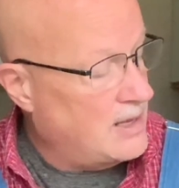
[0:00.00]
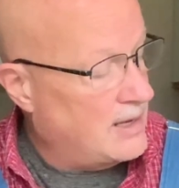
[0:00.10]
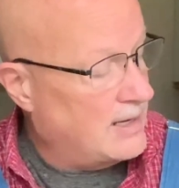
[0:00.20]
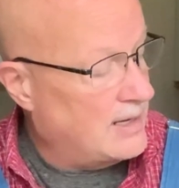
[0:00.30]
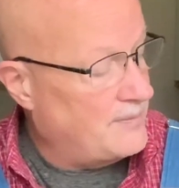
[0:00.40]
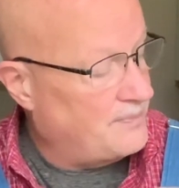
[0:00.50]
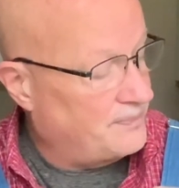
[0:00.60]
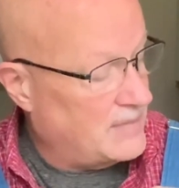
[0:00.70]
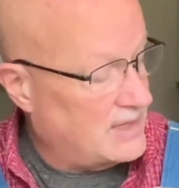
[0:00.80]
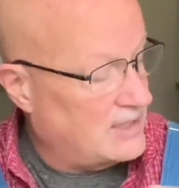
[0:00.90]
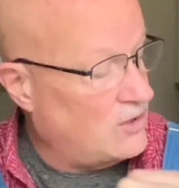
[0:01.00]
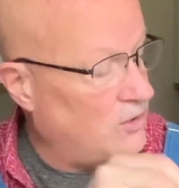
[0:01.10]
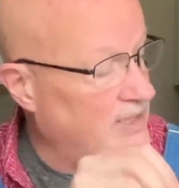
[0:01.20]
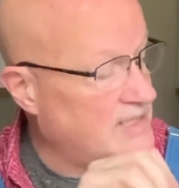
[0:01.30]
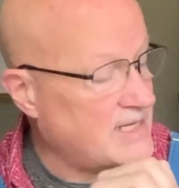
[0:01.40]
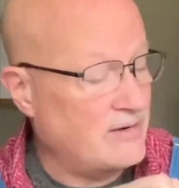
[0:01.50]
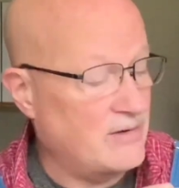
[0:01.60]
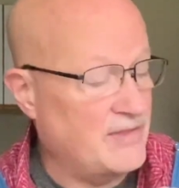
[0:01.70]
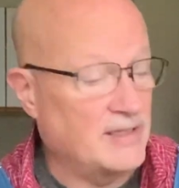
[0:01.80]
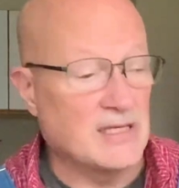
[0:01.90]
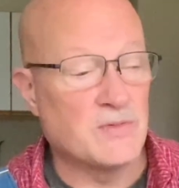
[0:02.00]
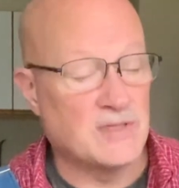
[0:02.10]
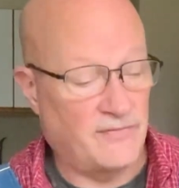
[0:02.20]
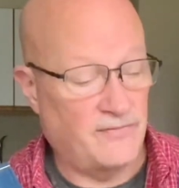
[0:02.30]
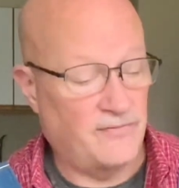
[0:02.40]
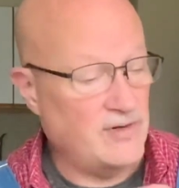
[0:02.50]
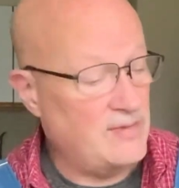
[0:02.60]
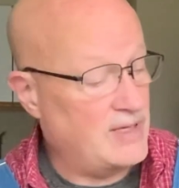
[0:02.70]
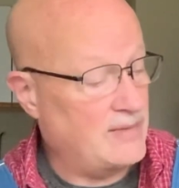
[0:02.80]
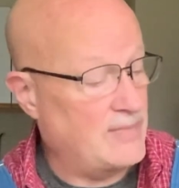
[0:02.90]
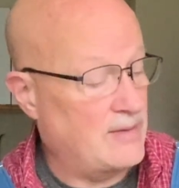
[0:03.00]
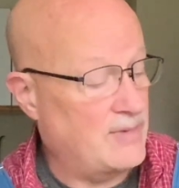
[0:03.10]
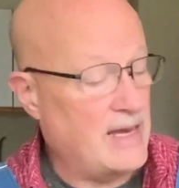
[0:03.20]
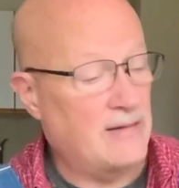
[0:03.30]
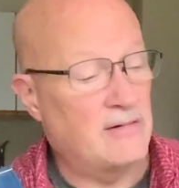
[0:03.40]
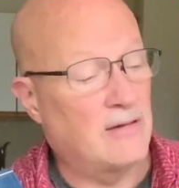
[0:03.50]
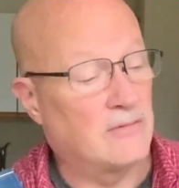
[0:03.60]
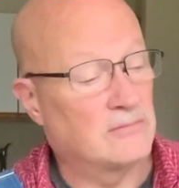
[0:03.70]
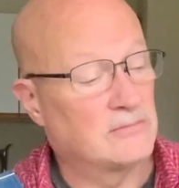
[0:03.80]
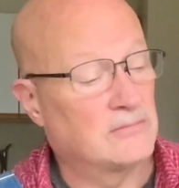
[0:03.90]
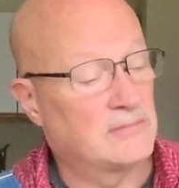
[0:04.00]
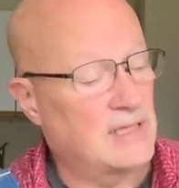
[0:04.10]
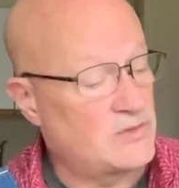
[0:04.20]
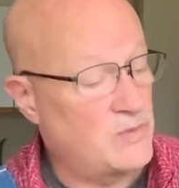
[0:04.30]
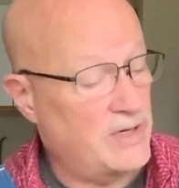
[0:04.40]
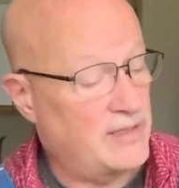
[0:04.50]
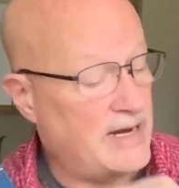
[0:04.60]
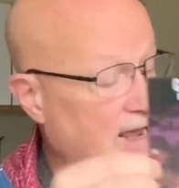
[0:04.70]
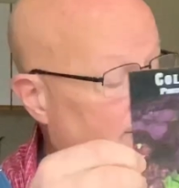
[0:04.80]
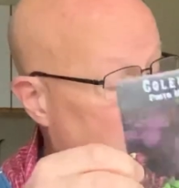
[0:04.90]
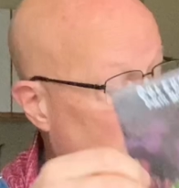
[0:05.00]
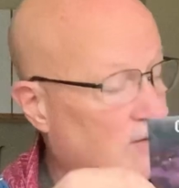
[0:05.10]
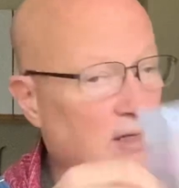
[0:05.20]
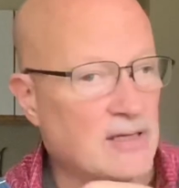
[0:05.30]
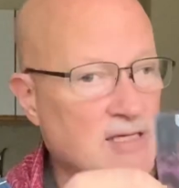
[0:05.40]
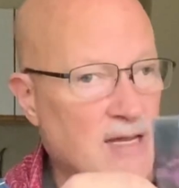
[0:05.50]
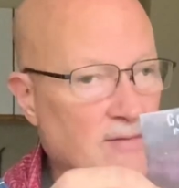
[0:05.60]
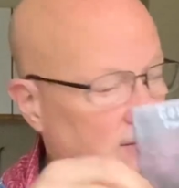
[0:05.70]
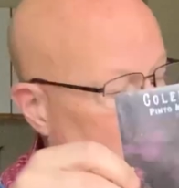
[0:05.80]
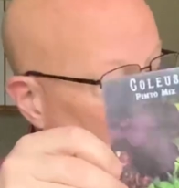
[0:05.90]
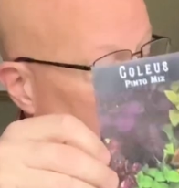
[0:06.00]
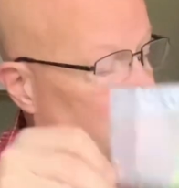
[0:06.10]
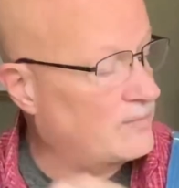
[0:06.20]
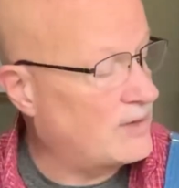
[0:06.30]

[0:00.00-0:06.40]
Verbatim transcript: Um, the coleus, I don't know, I think this was a freebie maybe, I don't know. That's weird that I have this, unless I bought it from my